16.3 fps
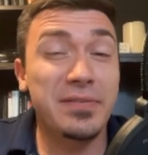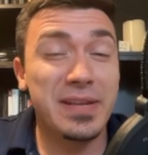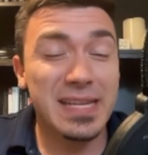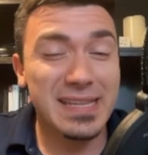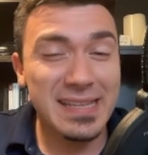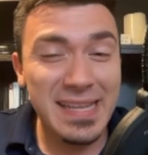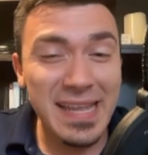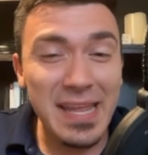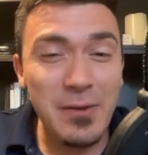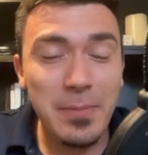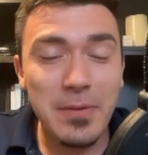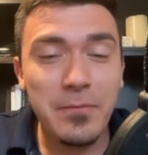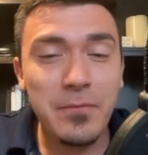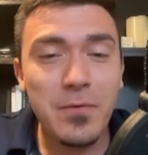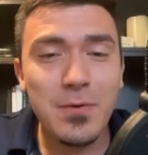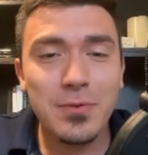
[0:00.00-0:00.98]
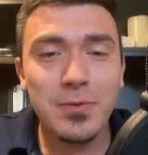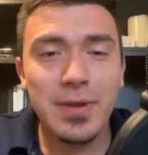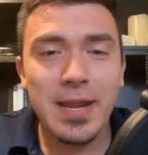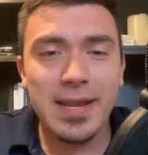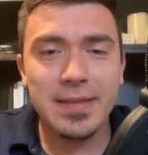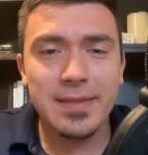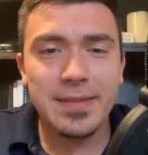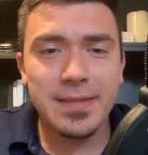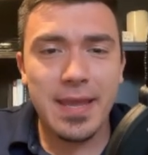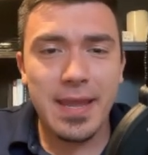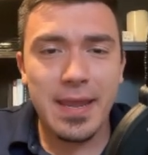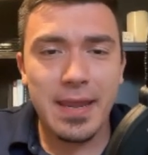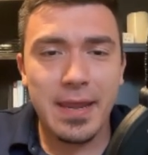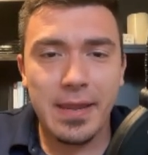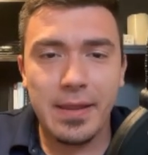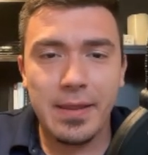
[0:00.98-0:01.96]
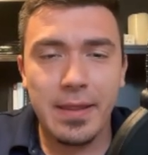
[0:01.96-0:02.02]
a little bit further and I can
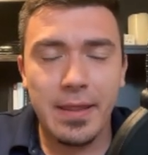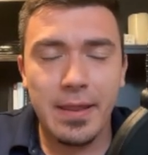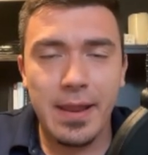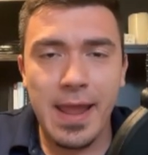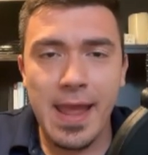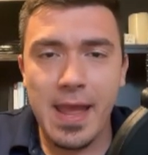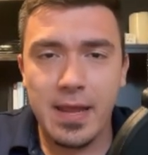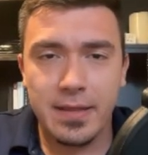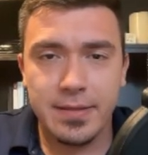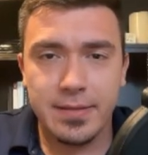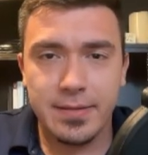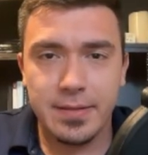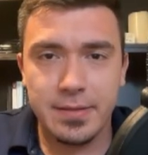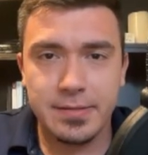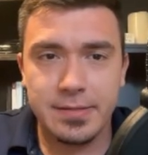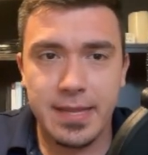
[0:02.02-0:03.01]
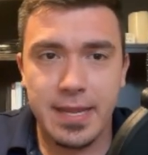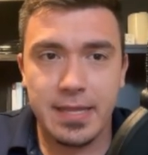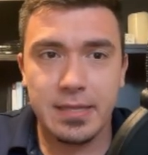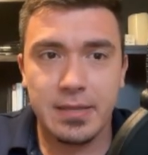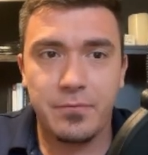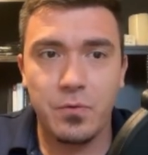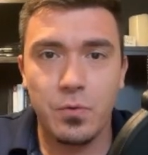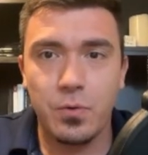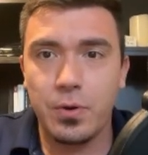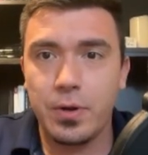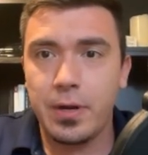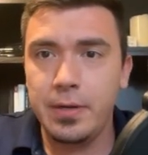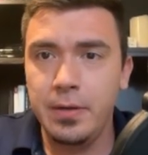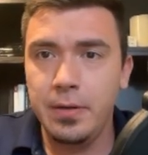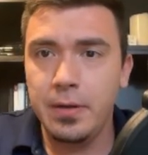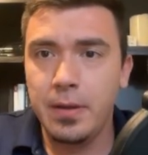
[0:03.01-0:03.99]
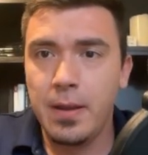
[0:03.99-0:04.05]
say X stands
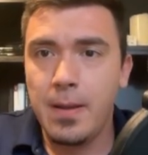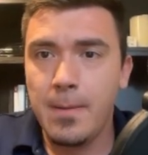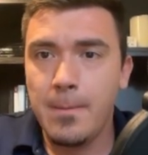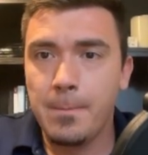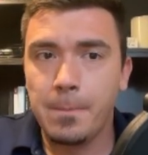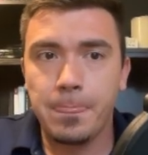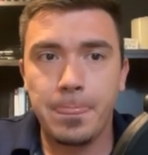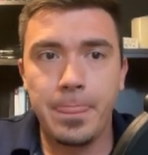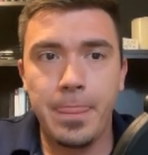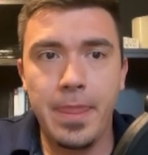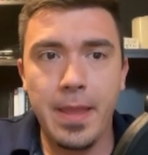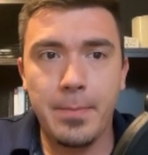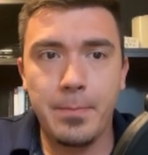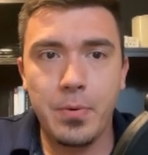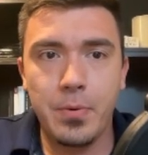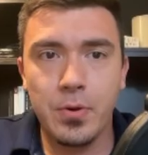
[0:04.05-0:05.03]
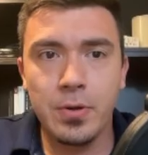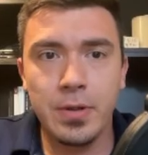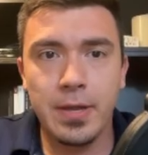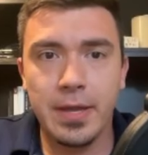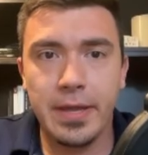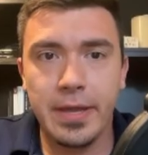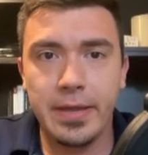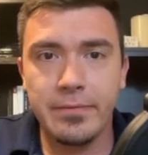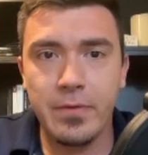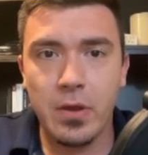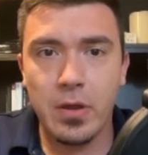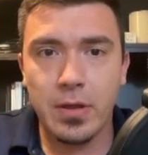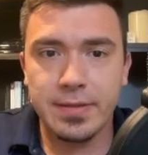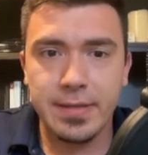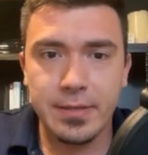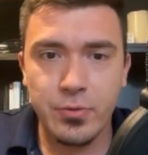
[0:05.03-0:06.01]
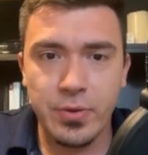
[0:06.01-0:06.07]
for number of
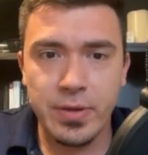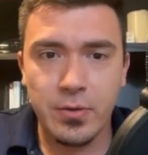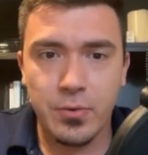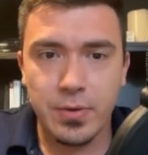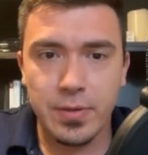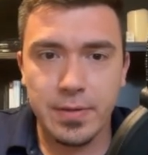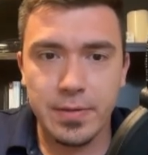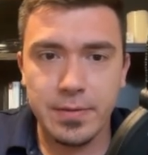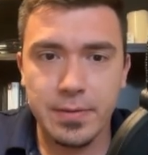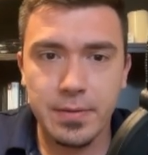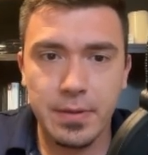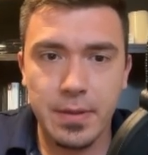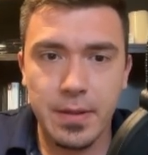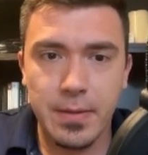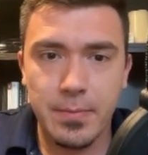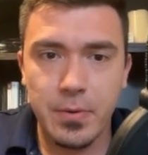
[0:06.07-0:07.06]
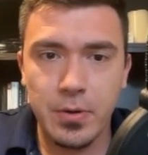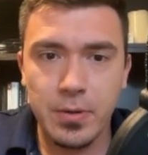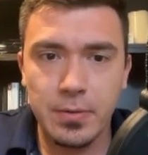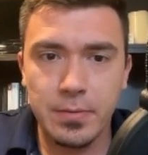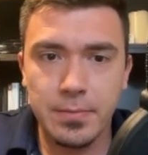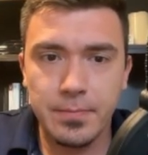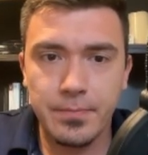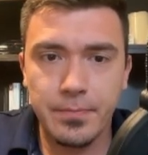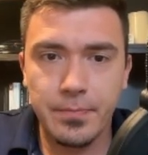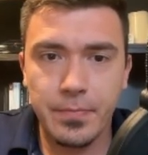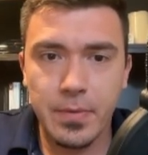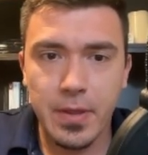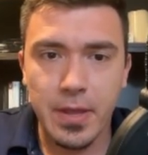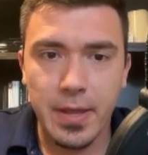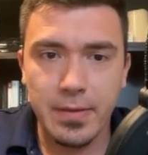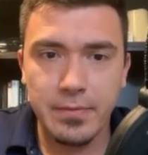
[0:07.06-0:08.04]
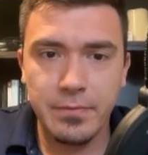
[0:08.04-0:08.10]
on-site training courses. Number
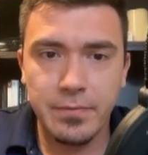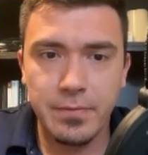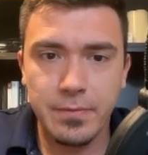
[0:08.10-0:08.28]
of